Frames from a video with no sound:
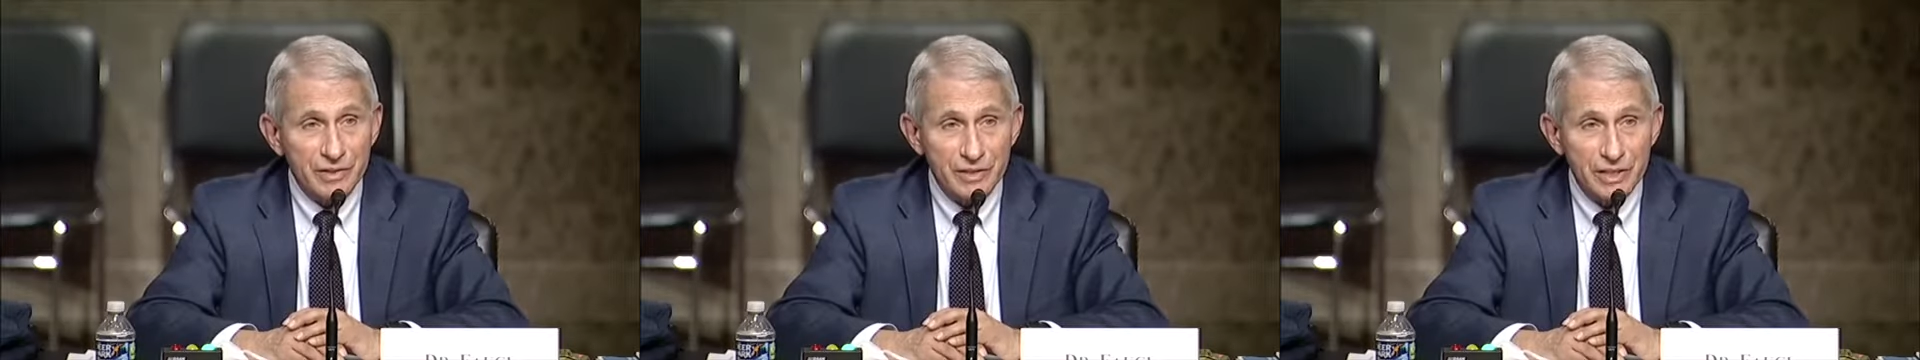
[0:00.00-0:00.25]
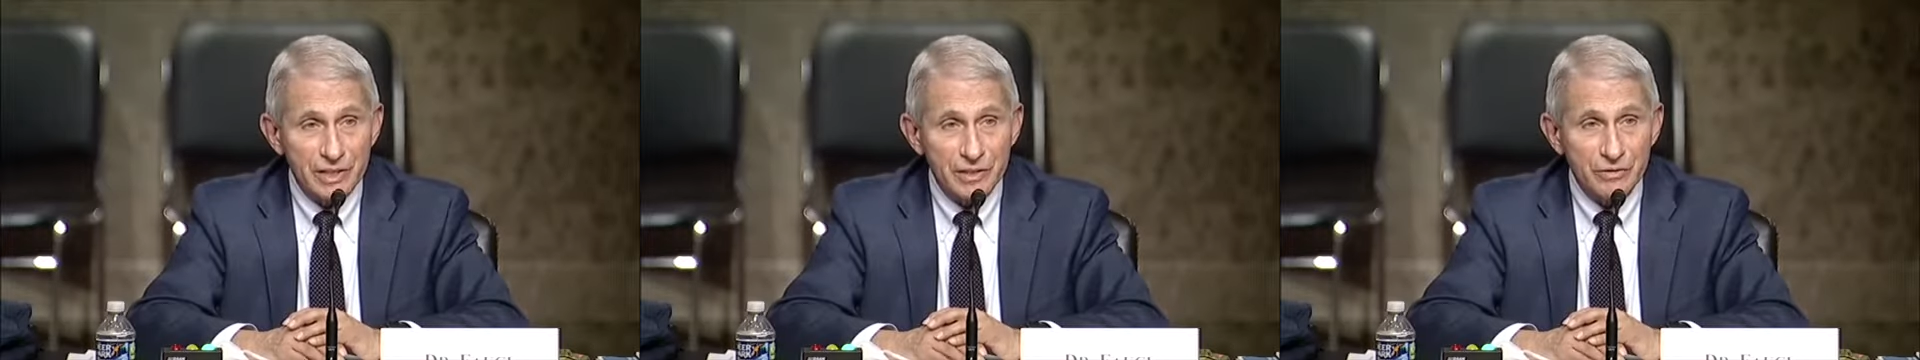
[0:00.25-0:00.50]

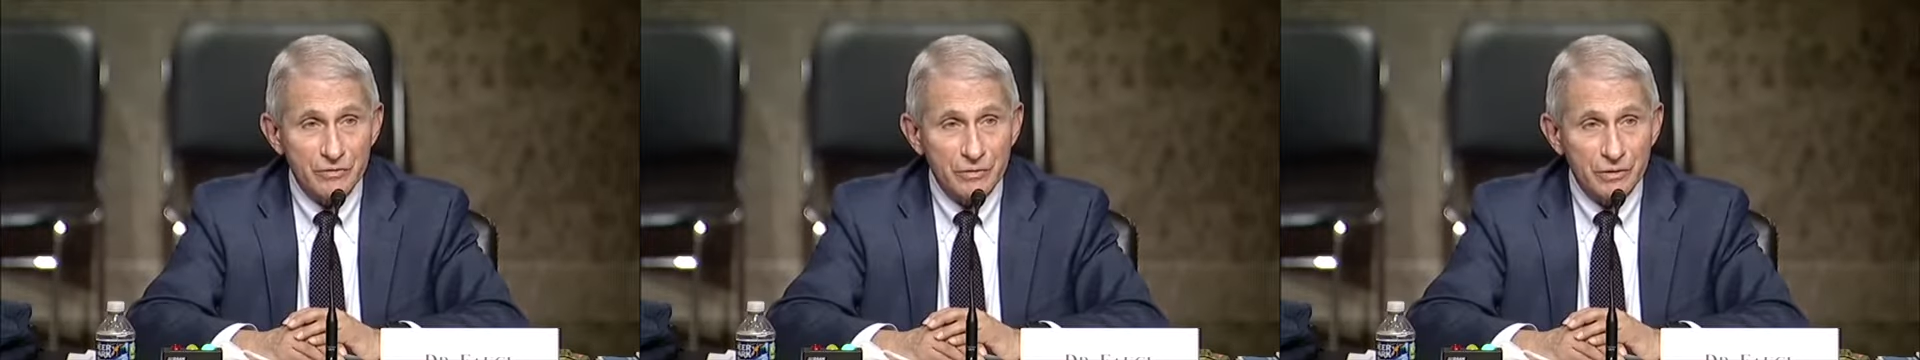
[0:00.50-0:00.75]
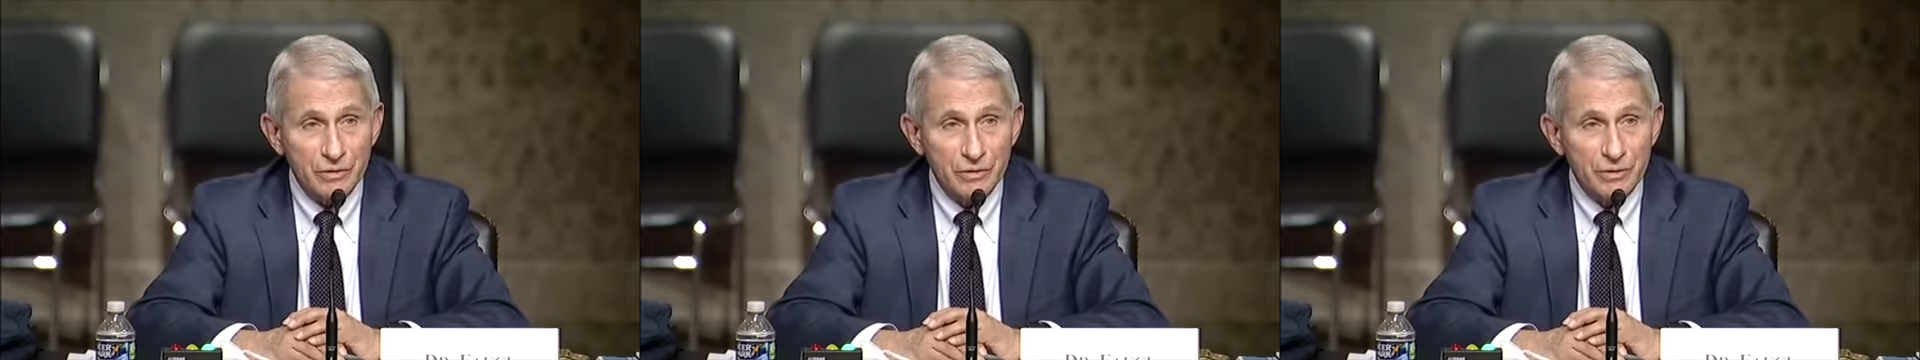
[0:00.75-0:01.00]
Disease
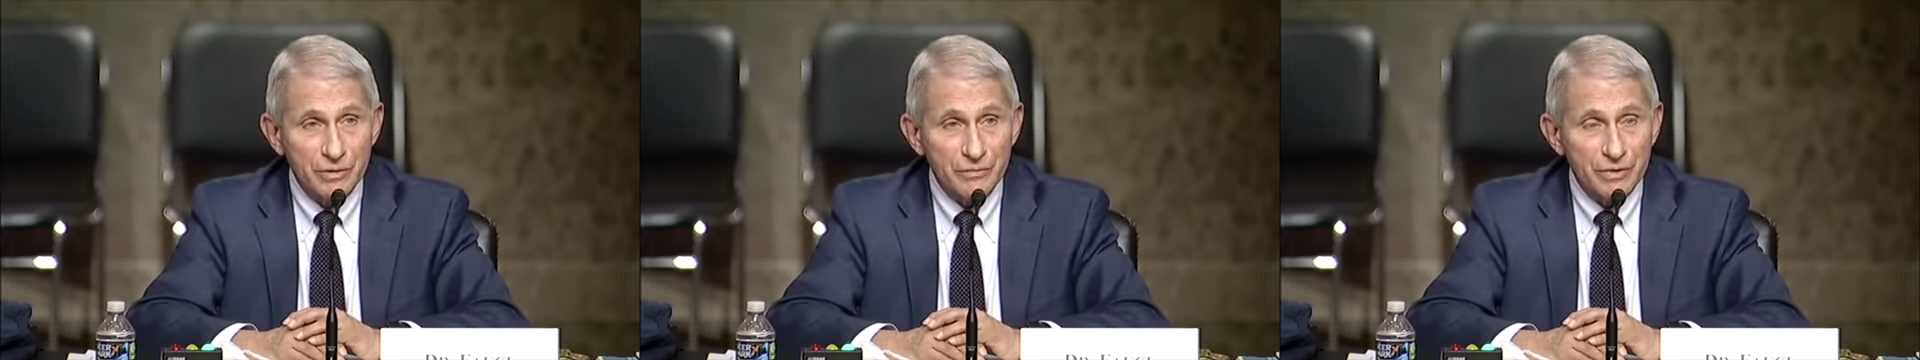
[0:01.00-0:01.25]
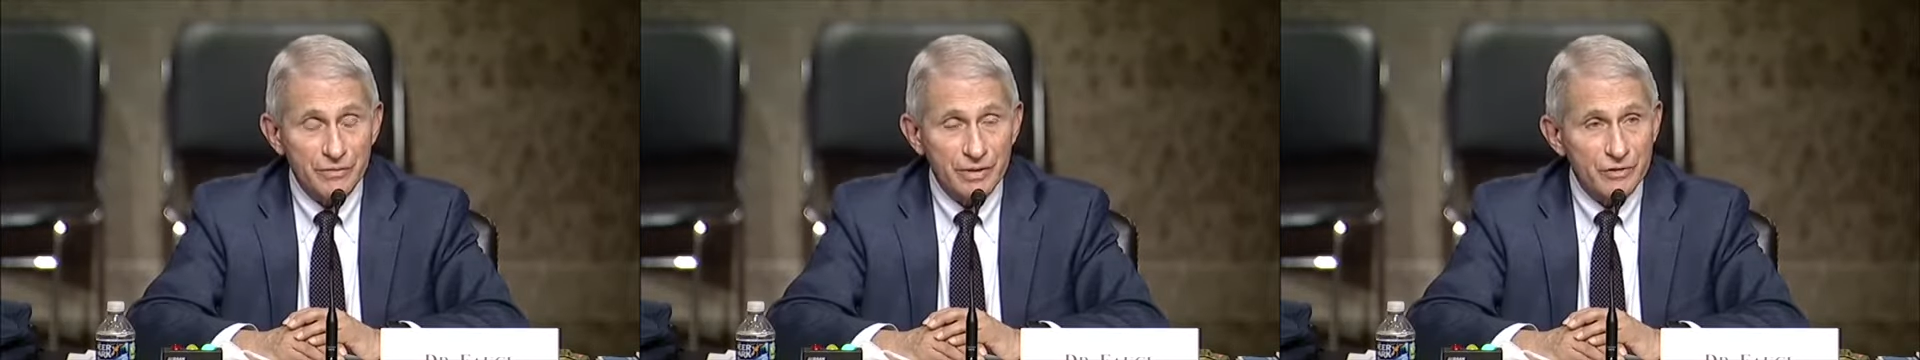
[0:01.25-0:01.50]
Control and
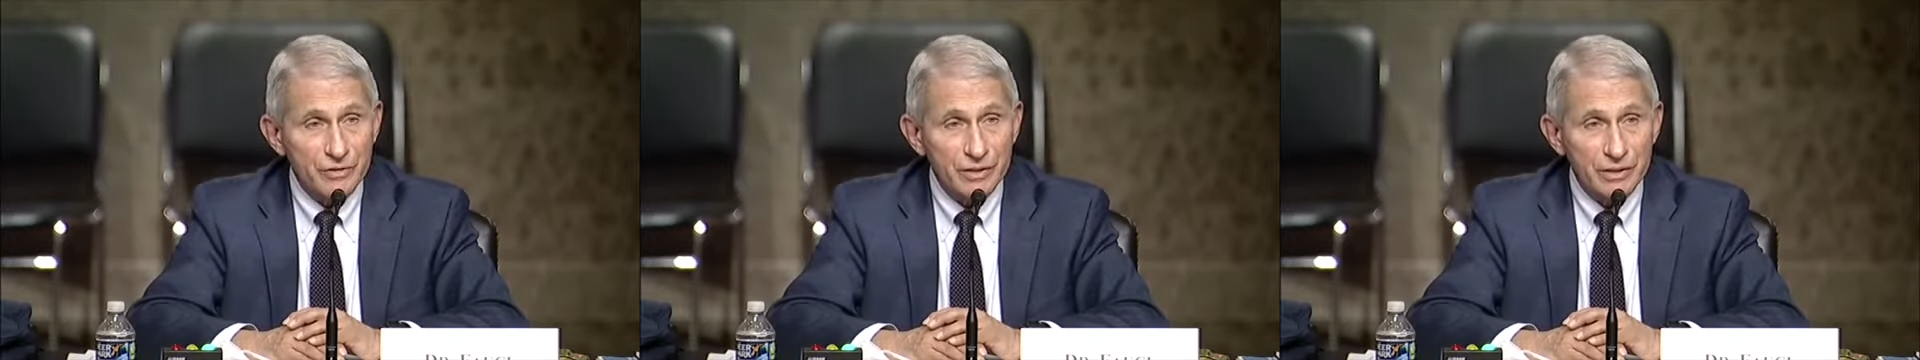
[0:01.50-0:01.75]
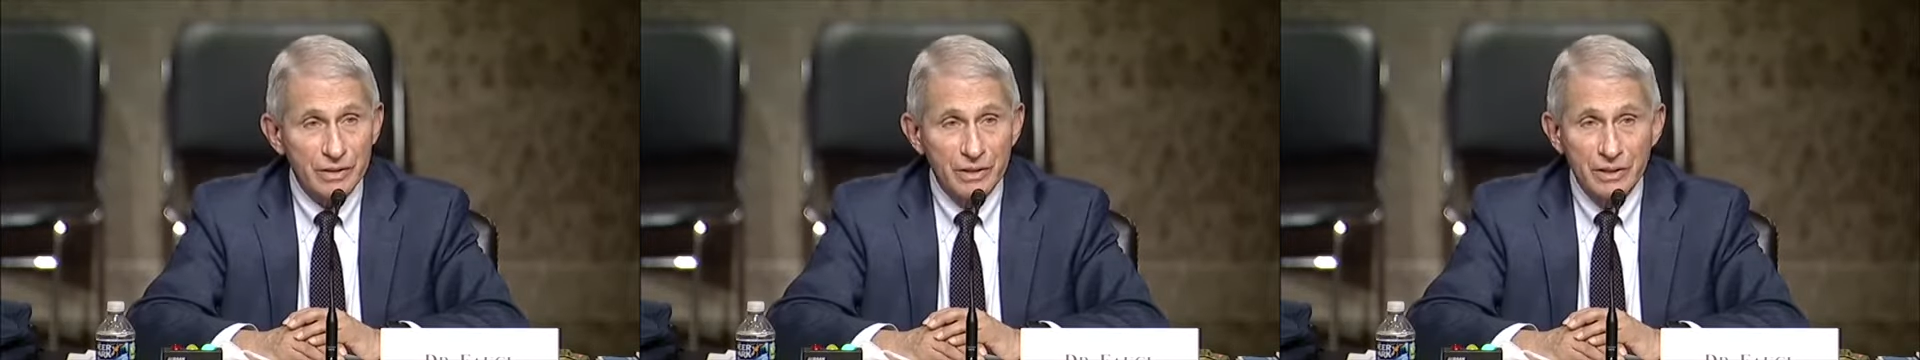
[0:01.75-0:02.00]

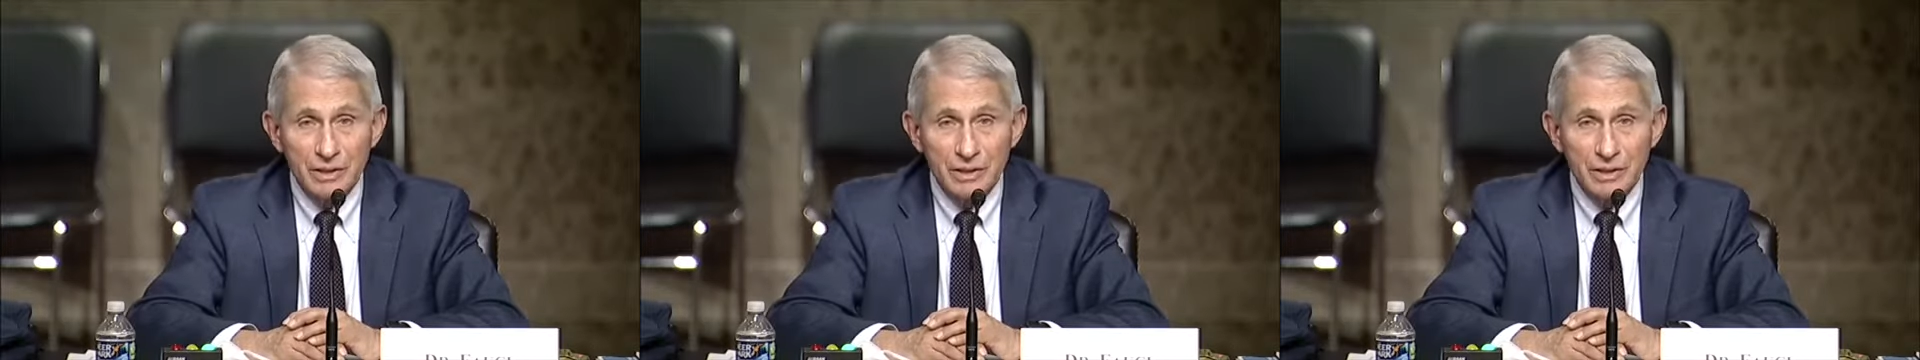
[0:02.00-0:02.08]
Prevention.